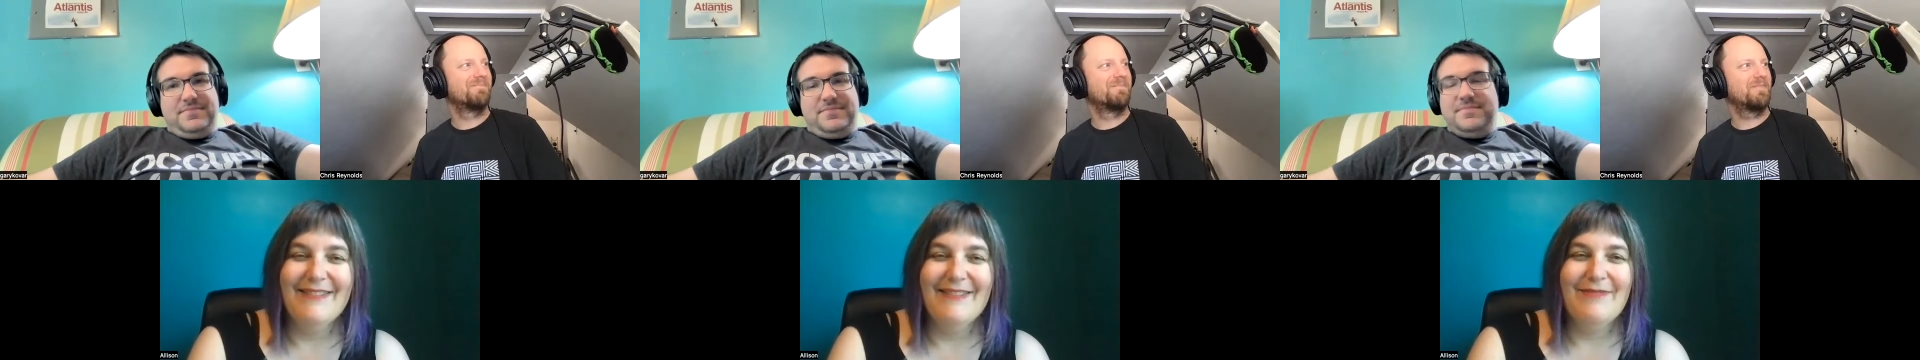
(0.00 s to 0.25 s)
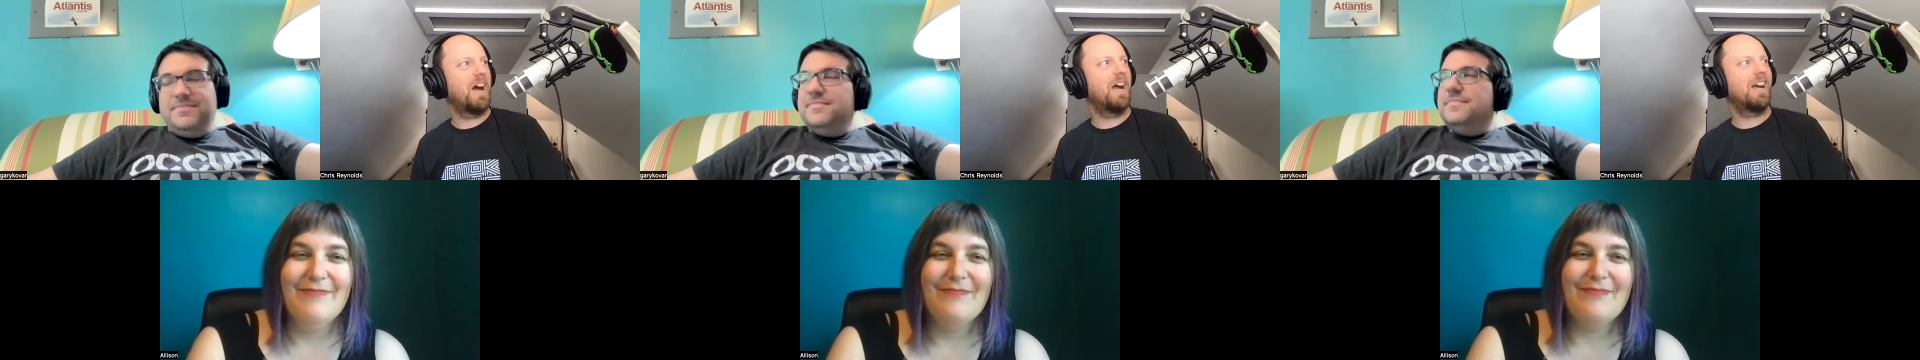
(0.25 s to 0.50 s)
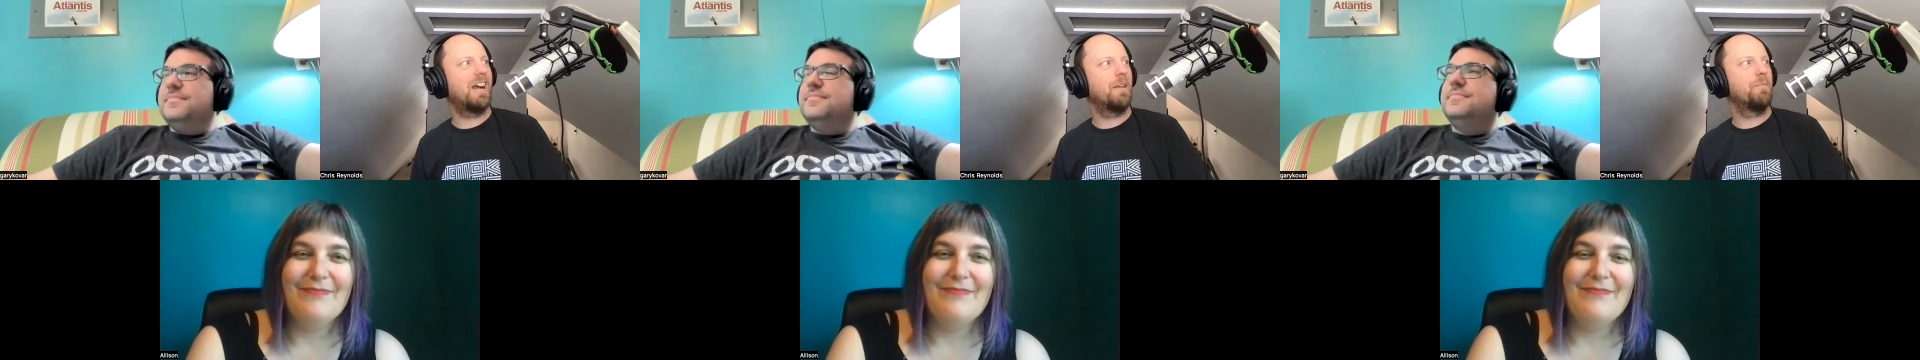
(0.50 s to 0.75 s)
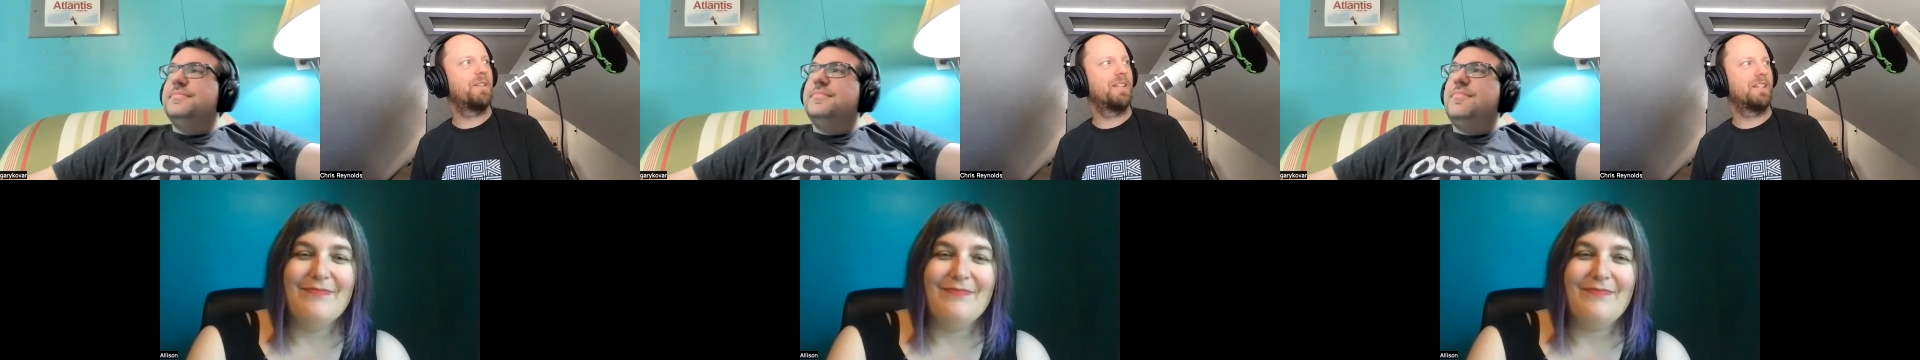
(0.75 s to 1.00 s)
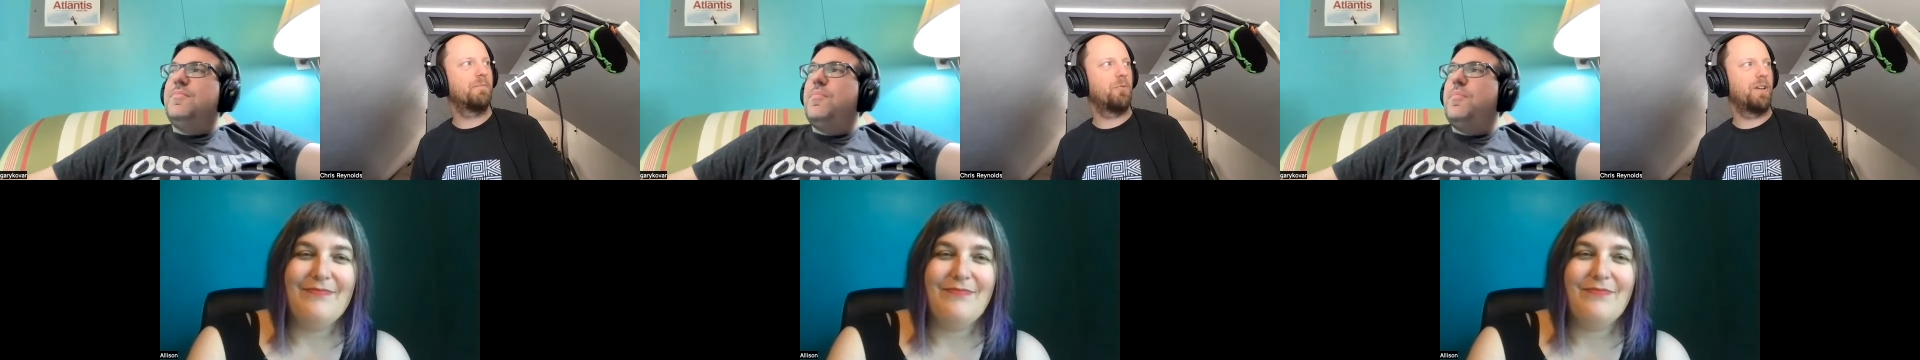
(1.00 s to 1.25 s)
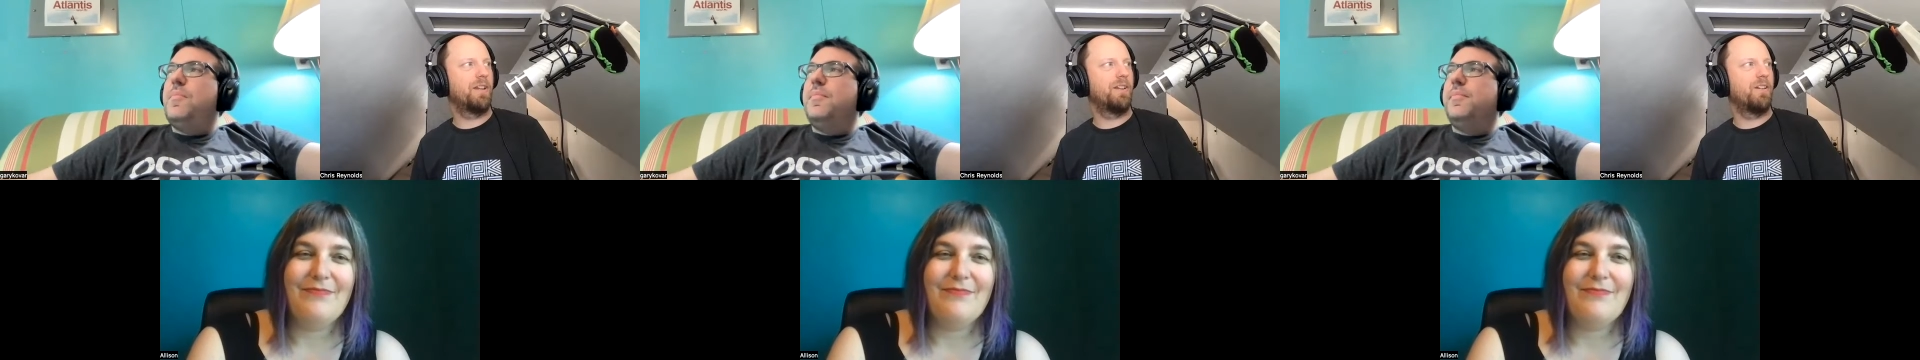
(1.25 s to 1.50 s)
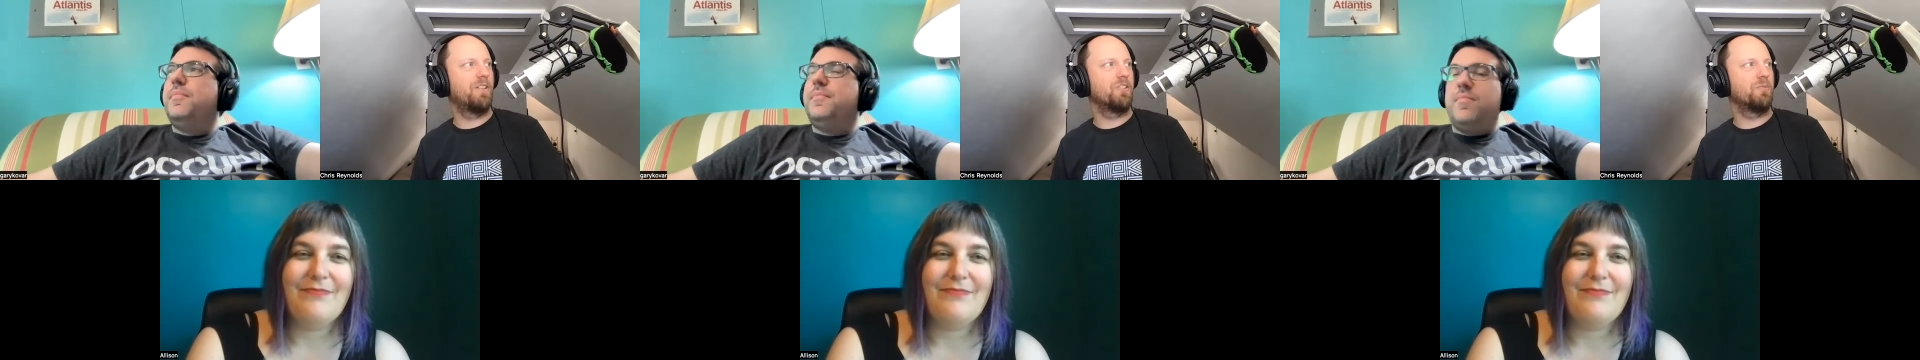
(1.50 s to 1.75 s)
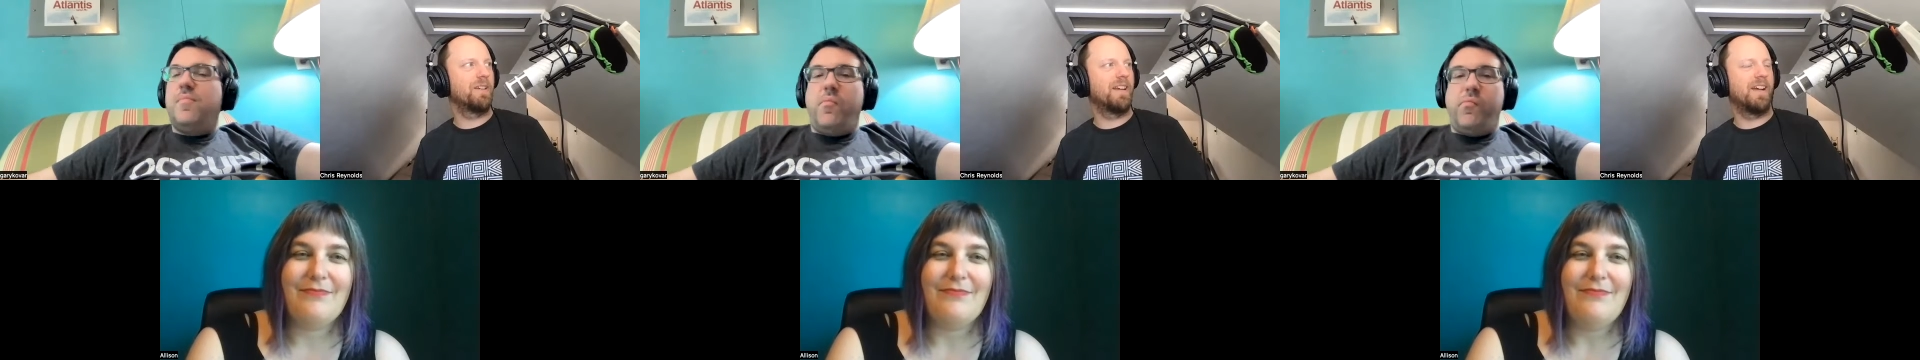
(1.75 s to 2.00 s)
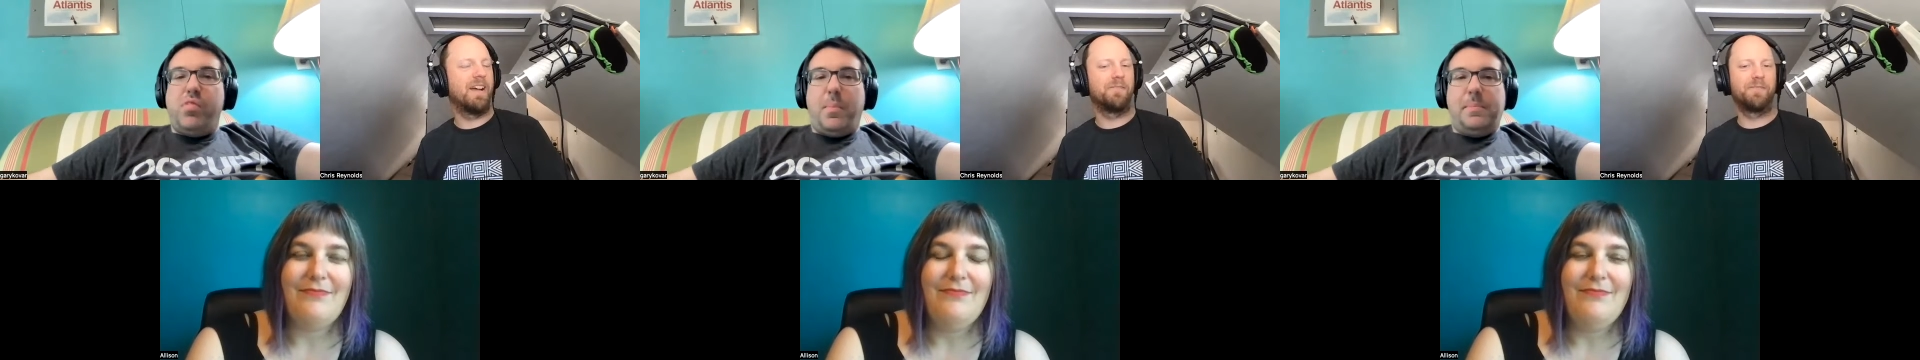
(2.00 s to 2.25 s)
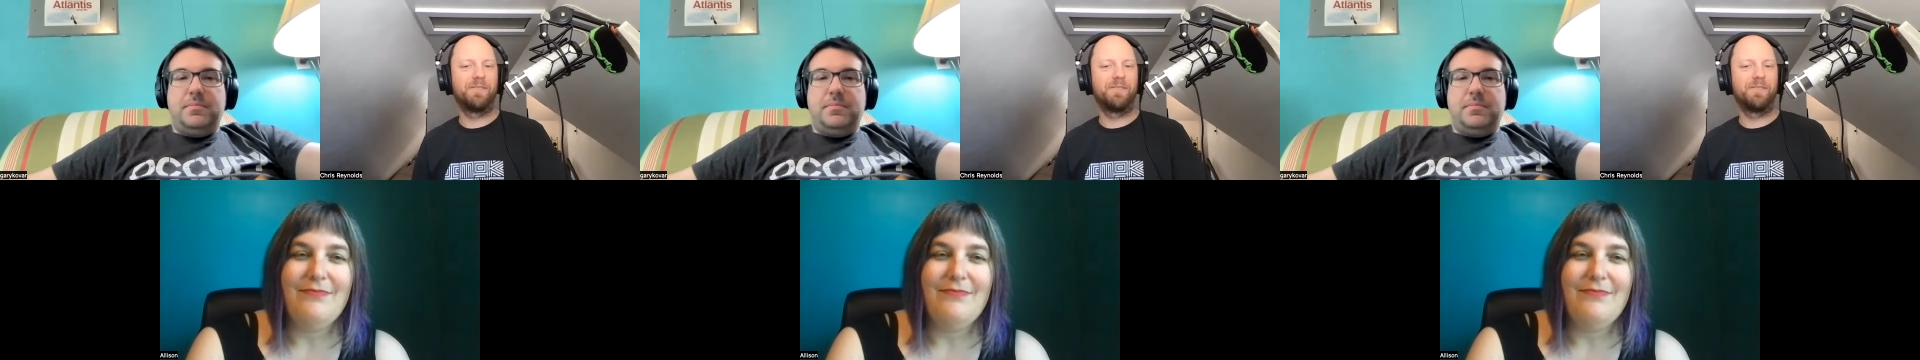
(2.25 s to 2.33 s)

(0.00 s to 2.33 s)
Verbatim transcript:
Speaker 1: I I am disappointed on your behalf.